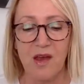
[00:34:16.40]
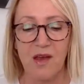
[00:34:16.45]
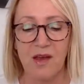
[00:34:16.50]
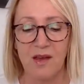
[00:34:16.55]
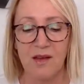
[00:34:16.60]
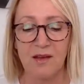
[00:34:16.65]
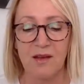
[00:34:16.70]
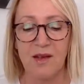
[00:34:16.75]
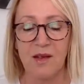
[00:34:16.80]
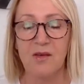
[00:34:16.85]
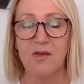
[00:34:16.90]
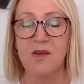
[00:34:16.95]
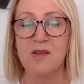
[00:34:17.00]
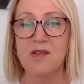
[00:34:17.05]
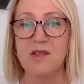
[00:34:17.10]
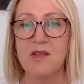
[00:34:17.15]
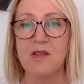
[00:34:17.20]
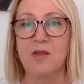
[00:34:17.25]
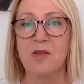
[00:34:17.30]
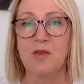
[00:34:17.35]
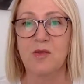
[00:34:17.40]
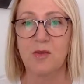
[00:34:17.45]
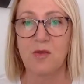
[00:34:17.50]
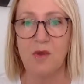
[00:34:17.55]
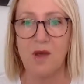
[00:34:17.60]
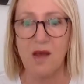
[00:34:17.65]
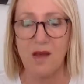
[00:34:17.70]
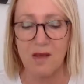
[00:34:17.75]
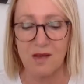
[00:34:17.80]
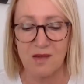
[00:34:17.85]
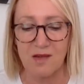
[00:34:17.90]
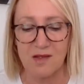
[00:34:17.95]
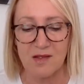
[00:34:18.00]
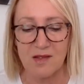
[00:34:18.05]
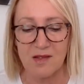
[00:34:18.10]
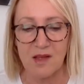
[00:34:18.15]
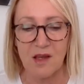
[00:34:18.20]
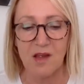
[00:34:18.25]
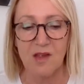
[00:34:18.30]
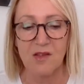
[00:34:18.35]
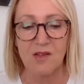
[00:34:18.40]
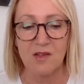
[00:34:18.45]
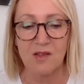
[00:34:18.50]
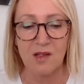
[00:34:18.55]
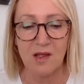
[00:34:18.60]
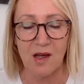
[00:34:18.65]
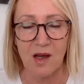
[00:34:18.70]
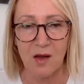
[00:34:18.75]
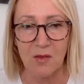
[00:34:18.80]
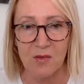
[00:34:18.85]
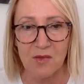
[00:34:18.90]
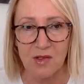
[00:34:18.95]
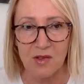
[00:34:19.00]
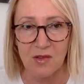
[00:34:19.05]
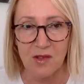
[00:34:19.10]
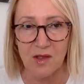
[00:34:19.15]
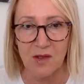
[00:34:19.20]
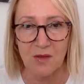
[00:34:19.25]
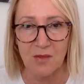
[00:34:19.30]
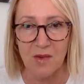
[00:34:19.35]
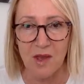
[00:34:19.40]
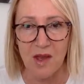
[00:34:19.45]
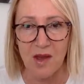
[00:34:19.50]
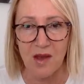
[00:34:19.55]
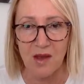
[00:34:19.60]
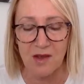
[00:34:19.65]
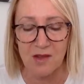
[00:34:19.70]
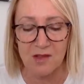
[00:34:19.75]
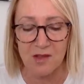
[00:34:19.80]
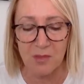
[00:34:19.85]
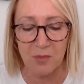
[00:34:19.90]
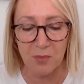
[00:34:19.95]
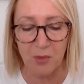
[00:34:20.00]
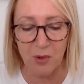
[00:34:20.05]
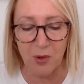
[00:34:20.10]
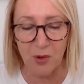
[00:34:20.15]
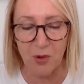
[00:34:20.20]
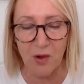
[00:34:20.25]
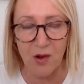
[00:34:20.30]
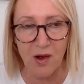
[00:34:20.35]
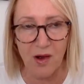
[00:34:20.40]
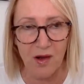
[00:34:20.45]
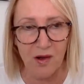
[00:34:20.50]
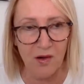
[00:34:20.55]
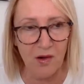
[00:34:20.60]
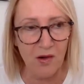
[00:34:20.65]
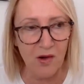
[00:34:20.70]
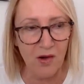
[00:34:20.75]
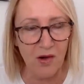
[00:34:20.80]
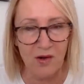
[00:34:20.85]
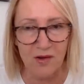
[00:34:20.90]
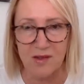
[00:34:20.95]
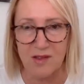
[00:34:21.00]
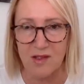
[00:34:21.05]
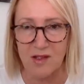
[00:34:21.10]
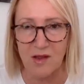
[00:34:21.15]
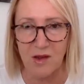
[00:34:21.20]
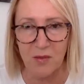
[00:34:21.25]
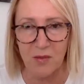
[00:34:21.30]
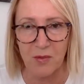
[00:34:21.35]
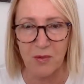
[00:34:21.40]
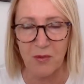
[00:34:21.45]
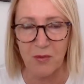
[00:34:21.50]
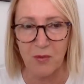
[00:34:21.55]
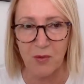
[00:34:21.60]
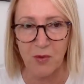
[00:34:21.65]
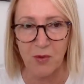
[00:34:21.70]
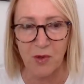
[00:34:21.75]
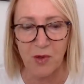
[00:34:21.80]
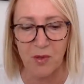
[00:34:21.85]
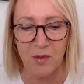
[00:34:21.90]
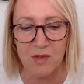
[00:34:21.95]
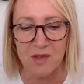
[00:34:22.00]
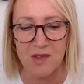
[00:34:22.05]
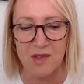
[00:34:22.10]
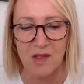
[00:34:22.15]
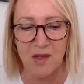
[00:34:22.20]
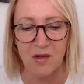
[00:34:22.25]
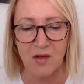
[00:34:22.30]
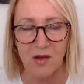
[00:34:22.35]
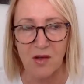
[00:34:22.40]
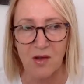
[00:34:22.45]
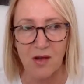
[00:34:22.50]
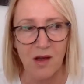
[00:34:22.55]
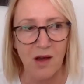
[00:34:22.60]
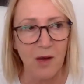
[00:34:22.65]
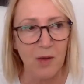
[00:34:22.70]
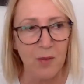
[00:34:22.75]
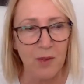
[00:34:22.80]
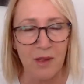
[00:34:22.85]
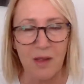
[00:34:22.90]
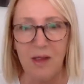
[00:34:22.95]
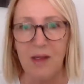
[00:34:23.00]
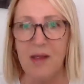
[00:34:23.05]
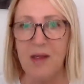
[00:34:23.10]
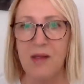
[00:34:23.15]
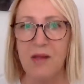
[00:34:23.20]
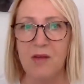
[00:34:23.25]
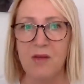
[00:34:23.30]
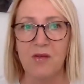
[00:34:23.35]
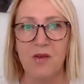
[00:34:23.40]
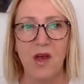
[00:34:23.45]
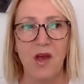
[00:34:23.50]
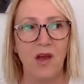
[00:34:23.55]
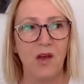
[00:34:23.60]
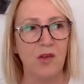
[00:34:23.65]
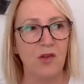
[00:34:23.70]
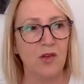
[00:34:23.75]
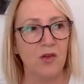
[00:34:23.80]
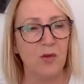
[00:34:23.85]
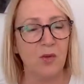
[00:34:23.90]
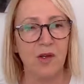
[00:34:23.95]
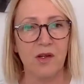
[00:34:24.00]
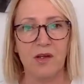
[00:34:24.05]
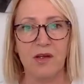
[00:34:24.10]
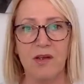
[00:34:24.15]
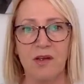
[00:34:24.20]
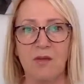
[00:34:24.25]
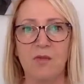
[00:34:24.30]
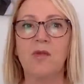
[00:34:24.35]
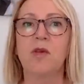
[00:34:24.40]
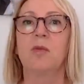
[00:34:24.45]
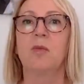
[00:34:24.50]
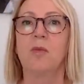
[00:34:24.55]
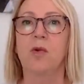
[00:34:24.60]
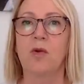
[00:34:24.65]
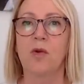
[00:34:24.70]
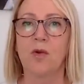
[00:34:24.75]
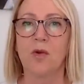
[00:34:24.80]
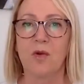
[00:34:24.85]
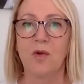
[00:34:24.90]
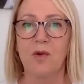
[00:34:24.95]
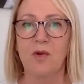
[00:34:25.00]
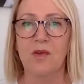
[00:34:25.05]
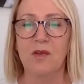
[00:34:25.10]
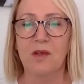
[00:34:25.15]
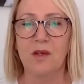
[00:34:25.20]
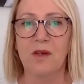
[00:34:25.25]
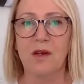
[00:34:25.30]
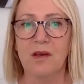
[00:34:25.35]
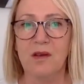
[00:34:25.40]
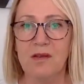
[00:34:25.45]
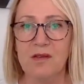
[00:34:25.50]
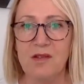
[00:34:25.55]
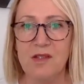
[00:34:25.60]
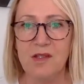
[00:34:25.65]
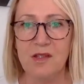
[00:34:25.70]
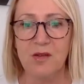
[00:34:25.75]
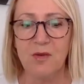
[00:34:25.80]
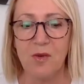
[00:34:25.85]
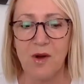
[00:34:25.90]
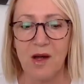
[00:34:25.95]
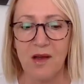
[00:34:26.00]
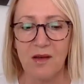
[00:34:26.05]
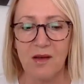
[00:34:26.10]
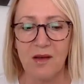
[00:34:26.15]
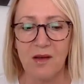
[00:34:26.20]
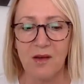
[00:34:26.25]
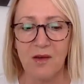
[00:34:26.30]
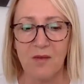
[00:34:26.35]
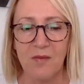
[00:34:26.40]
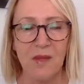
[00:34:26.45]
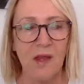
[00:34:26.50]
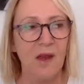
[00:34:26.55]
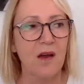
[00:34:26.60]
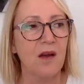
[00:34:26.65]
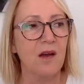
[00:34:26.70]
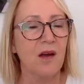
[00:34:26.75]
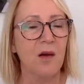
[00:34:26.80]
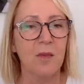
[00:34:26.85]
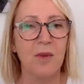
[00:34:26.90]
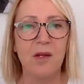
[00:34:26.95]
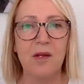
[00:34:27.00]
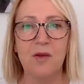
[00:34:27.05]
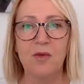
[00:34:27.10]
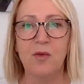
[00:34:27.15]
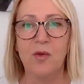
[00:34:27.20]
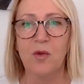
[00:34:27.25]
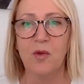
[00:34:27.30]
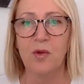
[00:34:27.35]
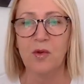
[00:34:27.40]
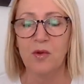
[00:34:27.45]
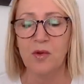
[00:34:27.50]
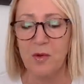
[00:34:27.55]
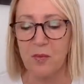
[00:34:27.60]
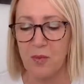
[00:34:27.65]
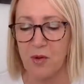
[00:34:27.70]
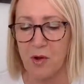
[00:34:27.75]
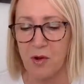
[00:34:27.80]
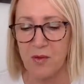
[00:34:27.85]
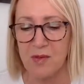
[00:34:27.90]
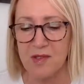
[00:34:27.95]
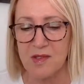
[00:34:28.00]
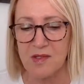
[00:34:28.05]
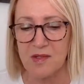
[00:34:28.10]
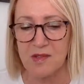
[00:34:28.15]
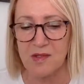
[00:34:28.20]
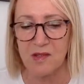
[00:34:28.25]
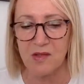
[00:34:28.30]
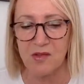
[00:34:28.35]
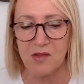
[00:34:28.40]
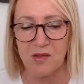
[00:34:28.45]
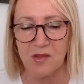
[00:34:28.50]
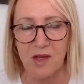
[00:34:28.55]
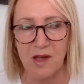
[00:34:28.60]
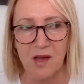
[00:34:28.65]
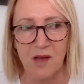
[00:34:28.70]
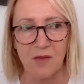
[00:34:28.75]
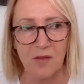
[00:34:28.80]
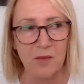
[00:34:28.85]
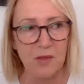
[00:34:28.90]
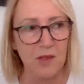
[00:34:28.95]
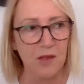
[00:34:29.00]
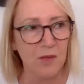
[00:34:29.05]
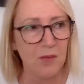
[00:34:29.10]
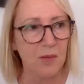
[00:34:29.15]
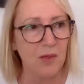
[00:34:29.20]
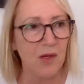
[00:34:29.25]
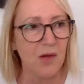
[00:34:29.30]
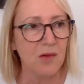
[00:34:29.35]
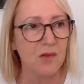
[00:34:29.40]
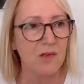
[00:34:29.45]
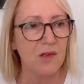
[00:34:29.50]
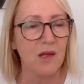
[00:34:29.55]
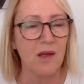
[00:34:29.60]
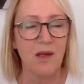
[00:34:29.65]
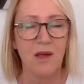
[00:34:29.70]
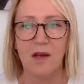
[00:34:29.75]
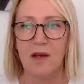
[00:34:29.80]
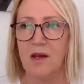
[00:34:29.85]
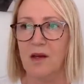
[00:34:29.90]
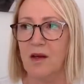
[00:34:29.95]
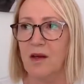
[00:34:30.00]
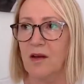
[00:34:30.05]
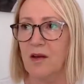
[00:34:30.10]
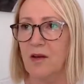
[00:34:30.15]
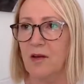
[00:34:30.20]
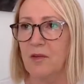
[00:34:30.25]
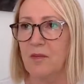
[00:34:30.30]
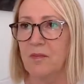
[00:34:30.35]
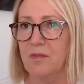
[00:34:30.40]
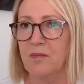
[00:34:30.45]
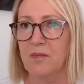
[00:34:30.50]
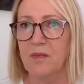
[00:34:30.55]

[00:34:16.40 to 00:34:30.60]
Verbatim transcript: and give us the grace to come to Him and to pour our hearts out before Him and say, God, I believe you want to give me more than I can see right now. I believe all the promises that you gave me about um,